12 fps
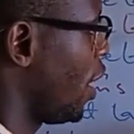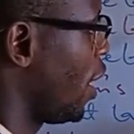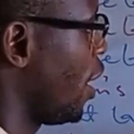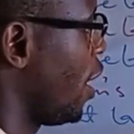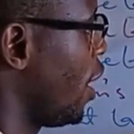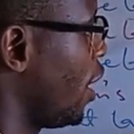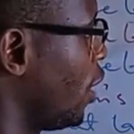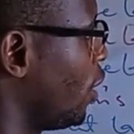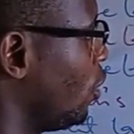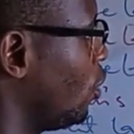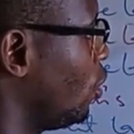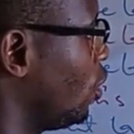A
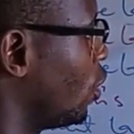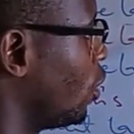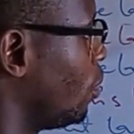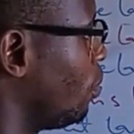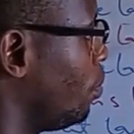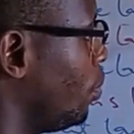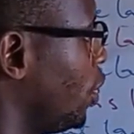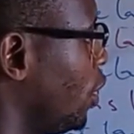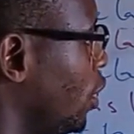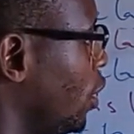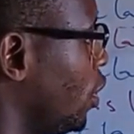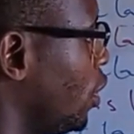union
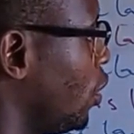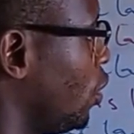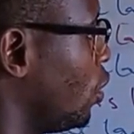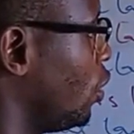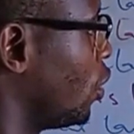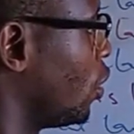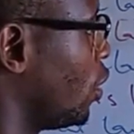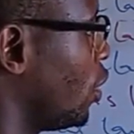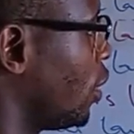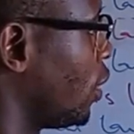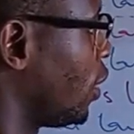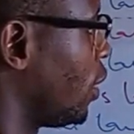B union
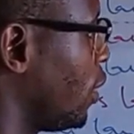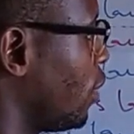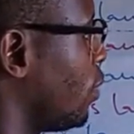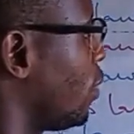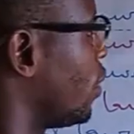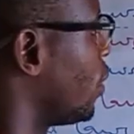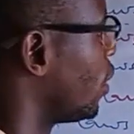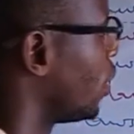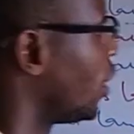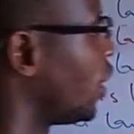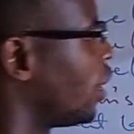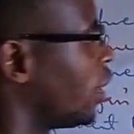C.
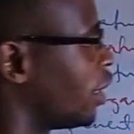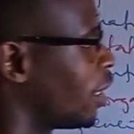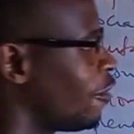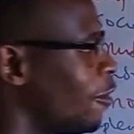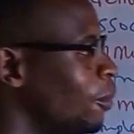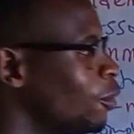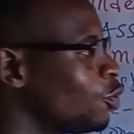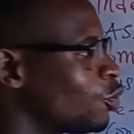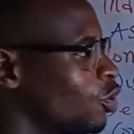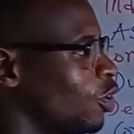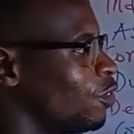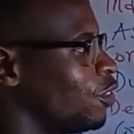Now, for me to
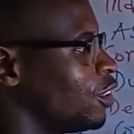solve